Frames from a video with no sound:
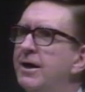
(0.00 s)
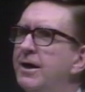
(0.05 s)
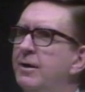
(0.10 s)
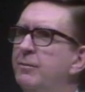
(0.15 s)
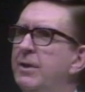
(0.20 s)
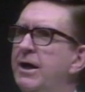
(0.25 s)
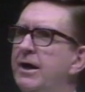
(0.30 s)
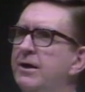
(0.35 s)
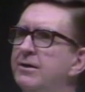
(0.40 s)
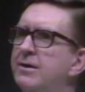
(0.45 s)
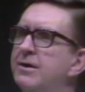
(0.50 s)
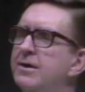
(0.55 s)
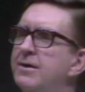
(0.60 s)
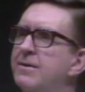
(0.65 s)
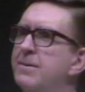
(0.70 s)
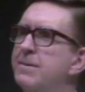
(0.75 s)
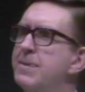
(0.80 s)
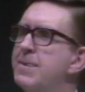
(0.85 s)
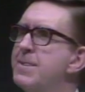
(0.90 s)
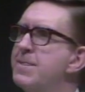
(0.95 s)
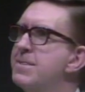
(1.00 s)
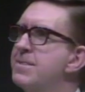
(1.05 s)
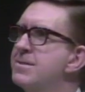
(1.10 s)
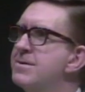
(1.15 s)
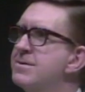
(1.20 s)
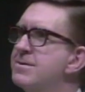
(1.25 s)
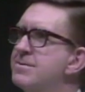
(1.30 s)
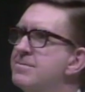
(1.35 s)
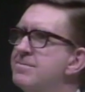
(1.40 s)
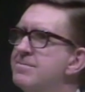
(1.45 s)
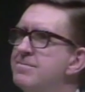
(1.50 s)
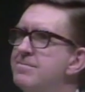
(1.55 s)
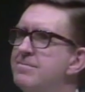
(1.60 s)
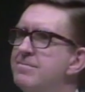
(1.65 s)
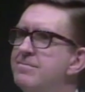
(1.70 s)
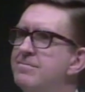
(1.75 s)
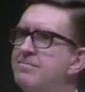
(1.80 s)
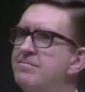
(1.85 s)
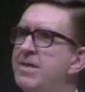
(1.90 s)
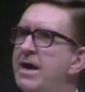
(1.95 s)
about
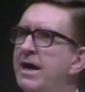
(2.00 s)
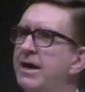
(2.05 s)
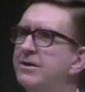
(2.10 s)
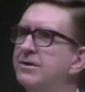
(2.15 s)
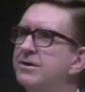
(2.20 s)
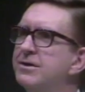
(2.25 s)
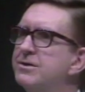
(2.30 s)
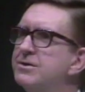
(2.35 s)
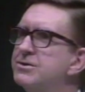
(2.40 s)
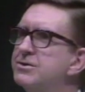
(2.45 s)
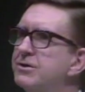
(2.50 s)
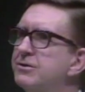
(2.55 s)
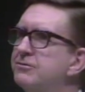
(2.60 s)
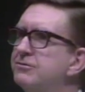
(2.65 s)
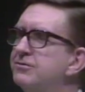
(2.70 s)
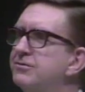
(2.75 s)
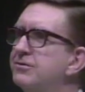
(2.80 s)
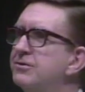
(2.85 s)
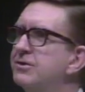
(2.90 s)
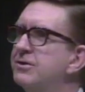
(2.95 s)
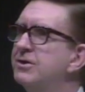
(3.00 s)
matters of